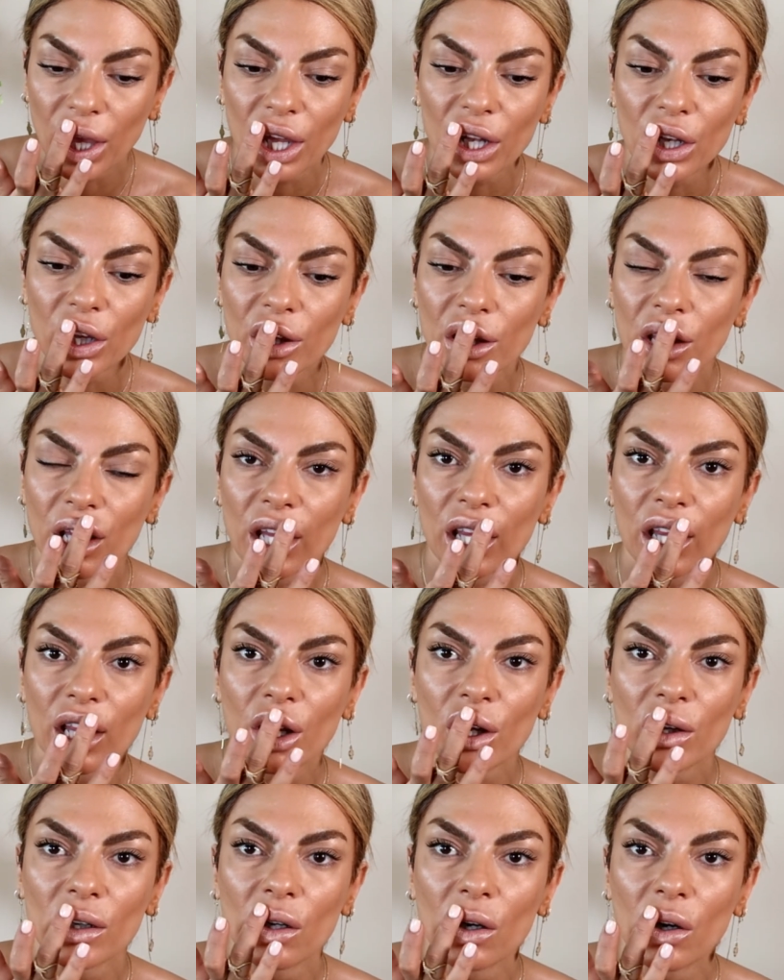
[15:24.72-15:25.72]
can you see
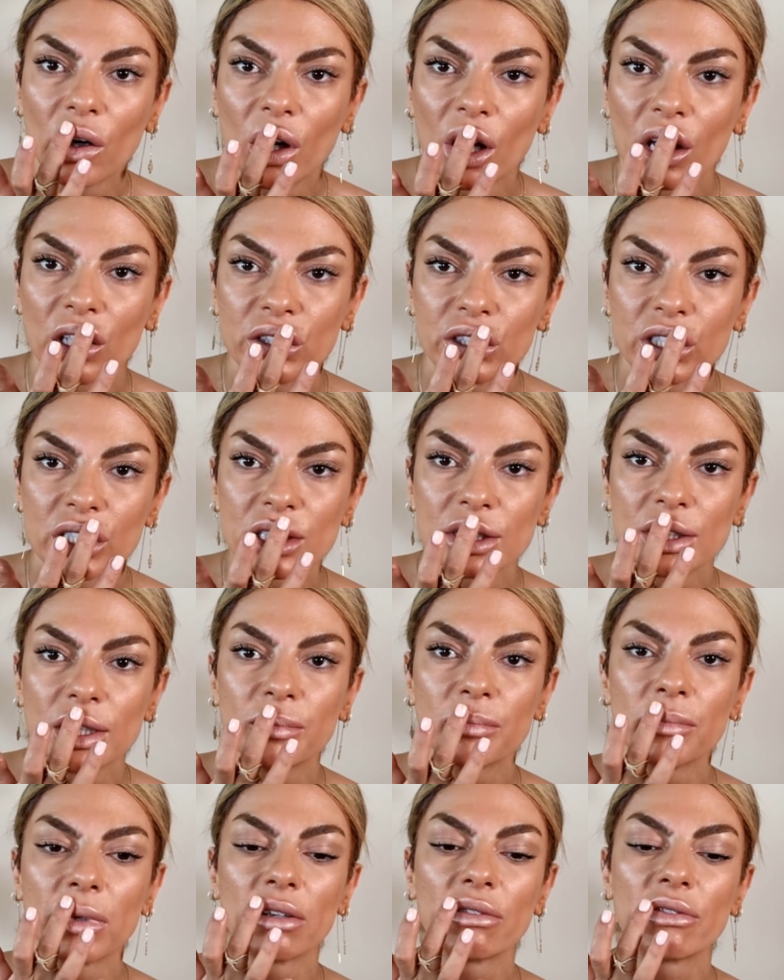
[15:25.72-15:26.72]
the glow? I just
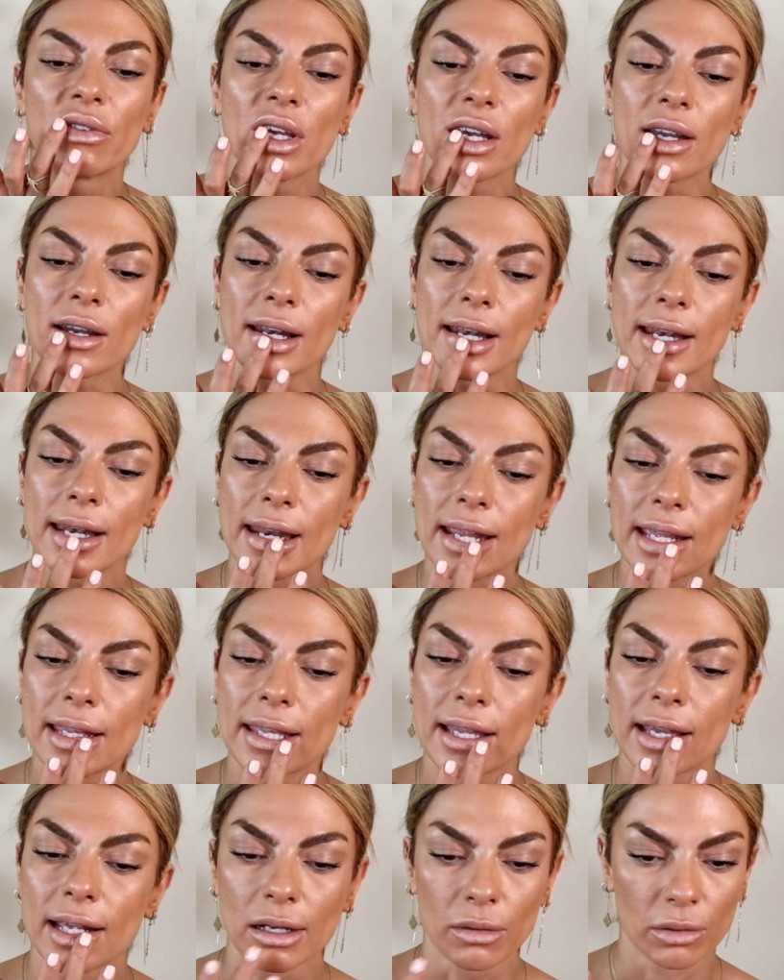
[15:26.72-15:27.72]
dip my finger a
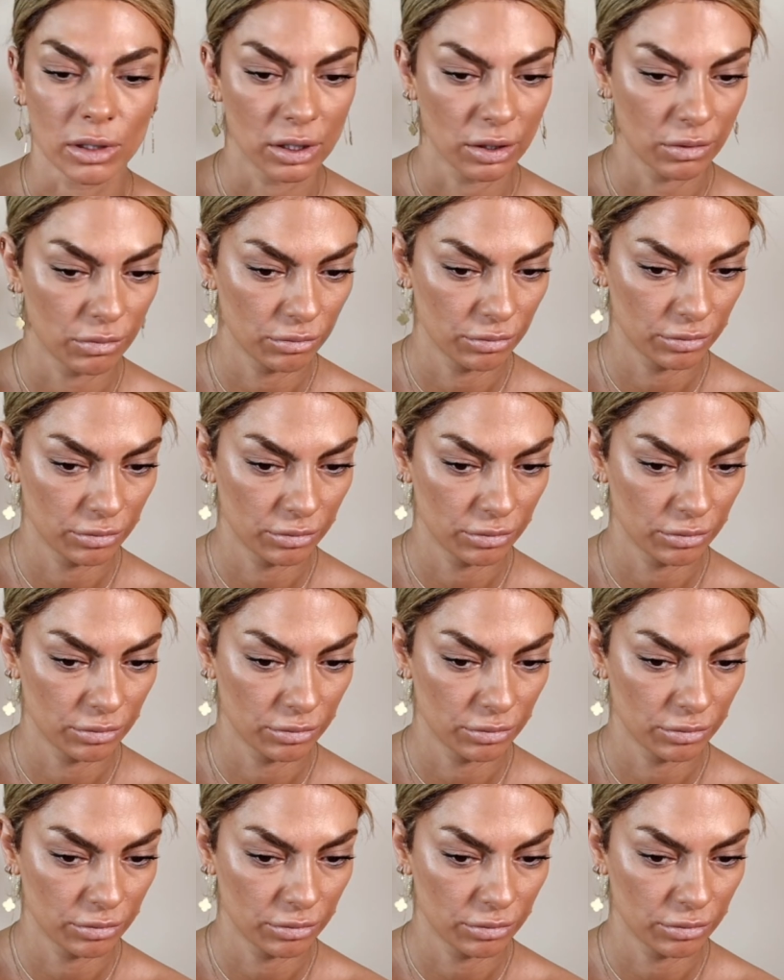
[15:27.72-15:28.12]
little bit.